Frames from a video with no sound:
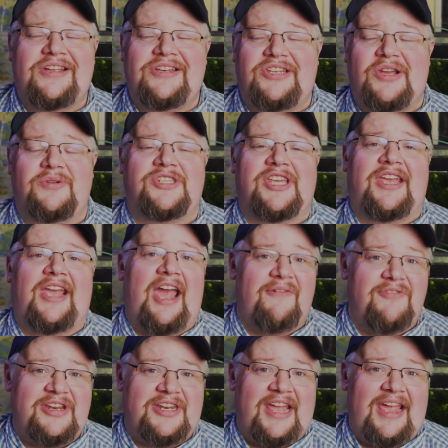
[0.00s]
dosing
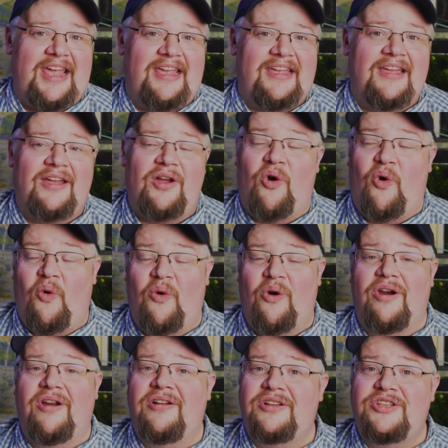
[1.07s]
every day
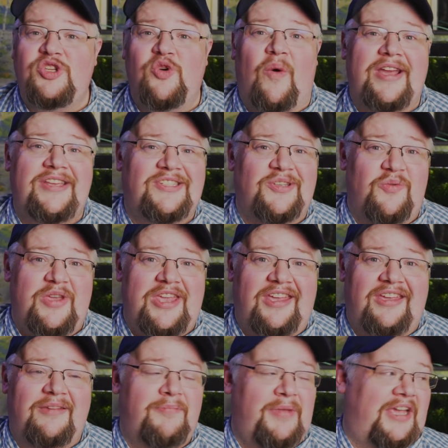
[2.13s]
or twice a
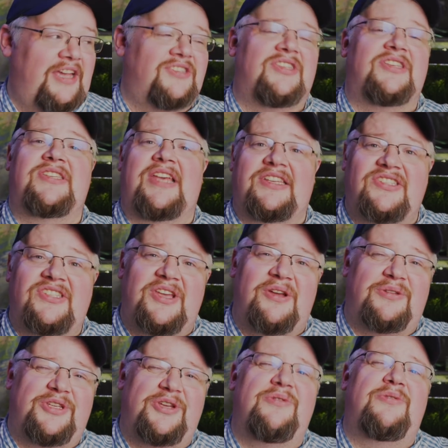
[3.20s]
week, because this has
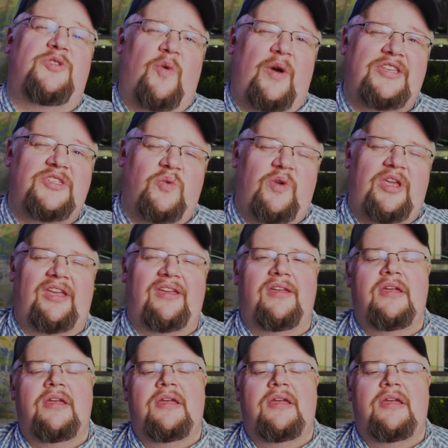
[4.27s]
CO2 twice a week.